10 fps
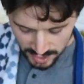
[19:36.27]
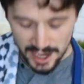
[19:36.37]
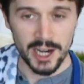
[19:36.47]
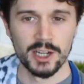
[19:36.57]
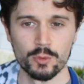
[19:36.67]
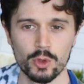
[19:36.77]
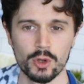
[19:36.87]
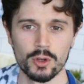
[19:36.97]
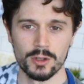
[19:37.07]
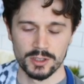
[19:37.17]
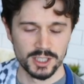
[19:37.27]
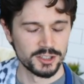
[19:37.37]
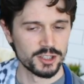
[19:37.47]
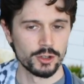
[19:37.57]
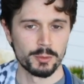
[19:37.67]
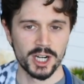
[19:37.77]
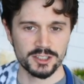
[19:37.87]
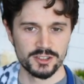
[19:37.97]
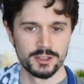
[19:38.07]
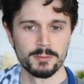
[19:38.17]
and we'll continue to
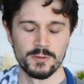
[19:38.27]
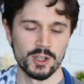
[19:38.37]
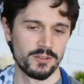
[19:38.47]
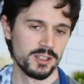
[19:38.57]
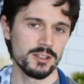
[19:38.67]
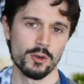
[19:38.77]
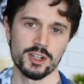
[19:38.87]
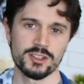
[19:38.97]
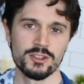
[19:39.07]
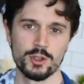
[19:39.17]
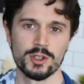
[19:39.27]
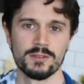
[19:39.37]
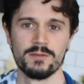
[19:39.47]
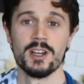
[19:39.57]
practice them. If you have any questions, you can